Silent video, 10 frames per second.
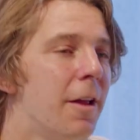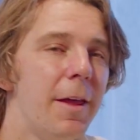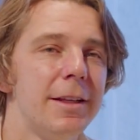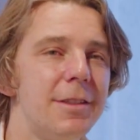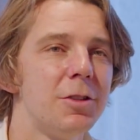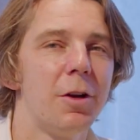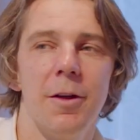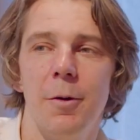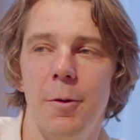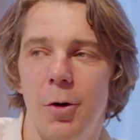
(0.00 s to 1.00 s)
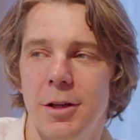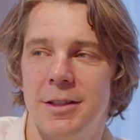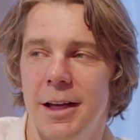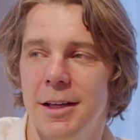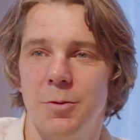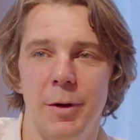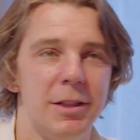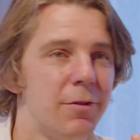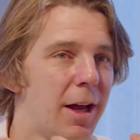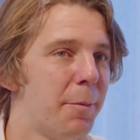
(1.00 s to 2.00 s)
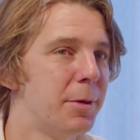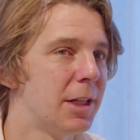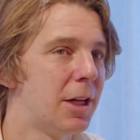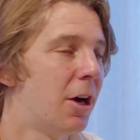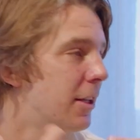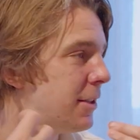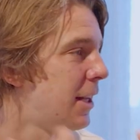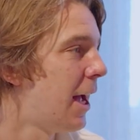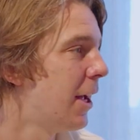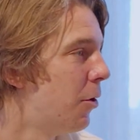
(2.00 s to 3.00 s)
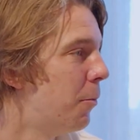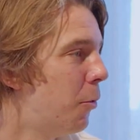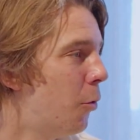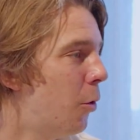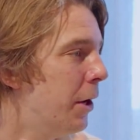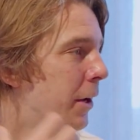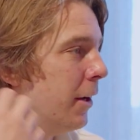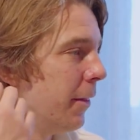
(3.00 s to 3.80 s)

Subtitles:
That's the sort of thing we want to see, is where developers are kind of staying on board.